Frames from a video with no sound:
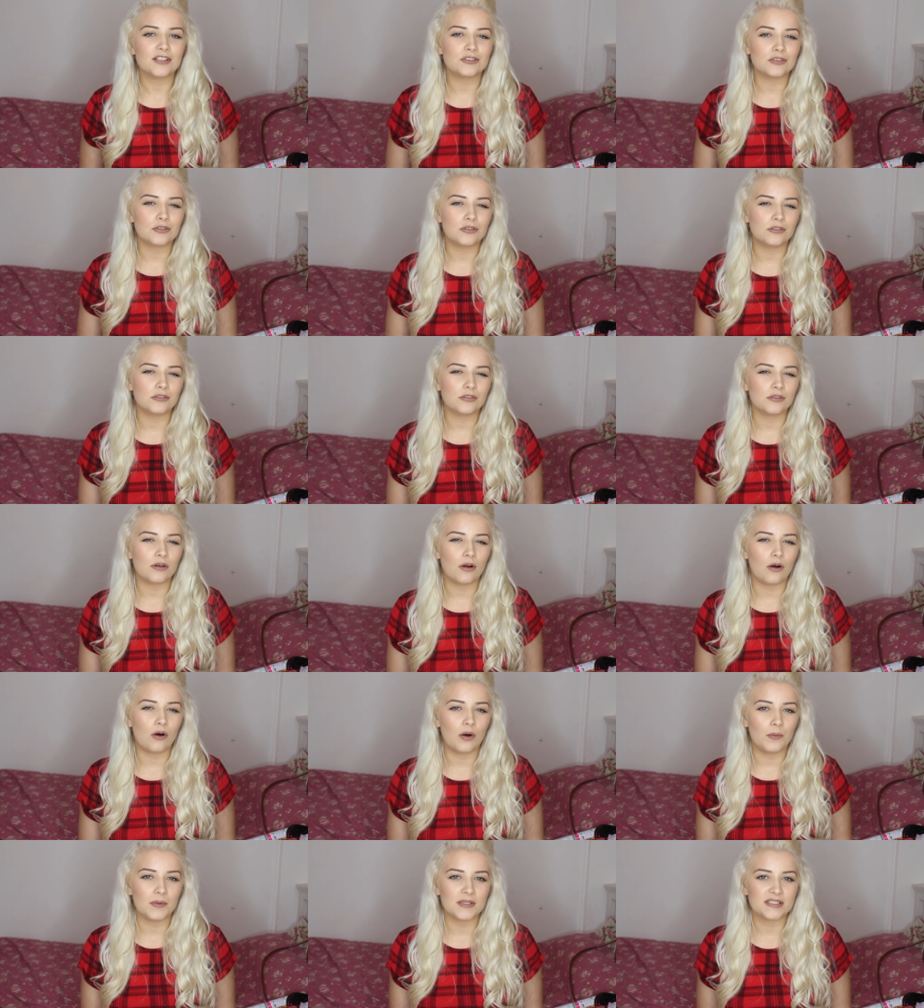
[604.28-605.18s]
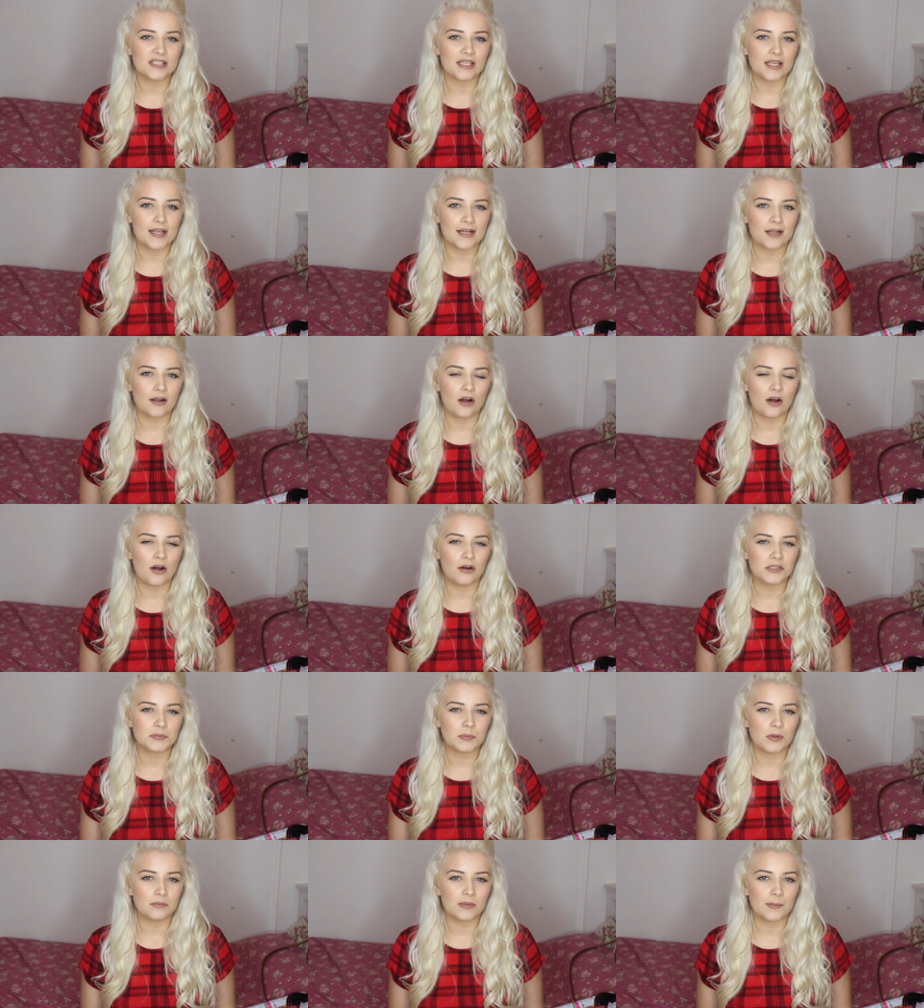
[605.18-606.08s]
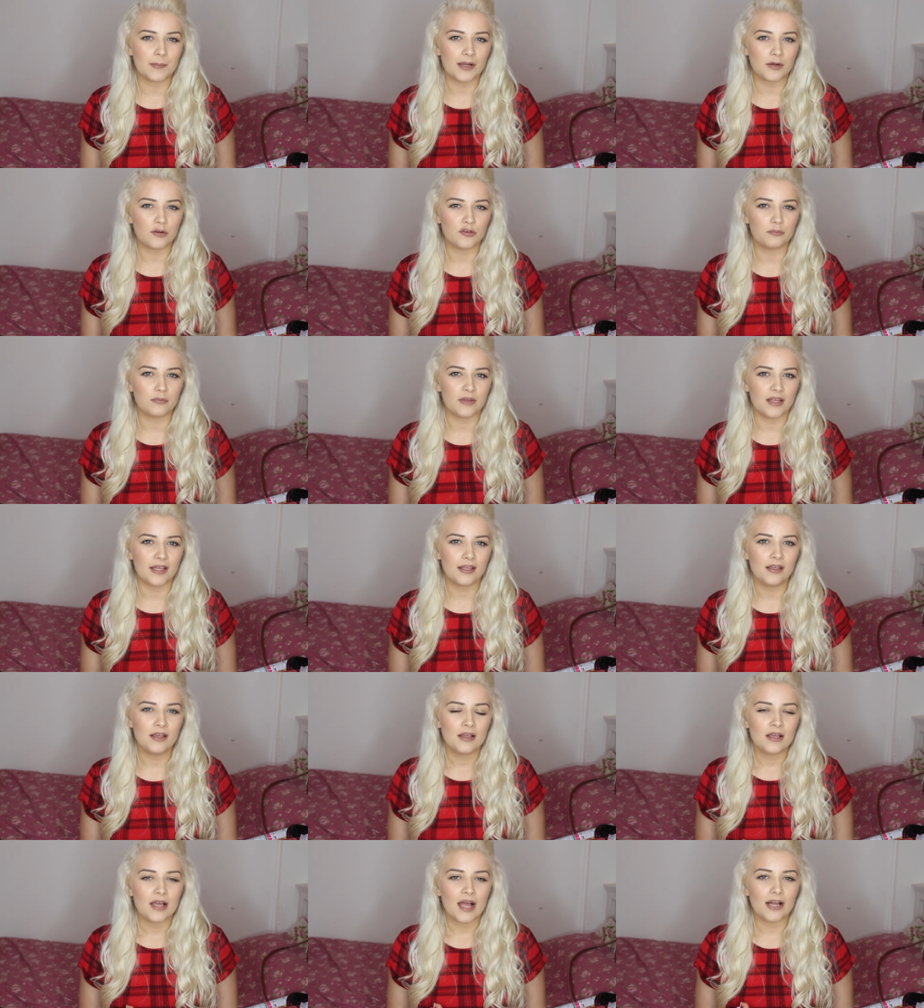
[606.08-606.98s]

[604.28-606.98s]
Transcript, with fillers: I don't always take or always put in my bag with me,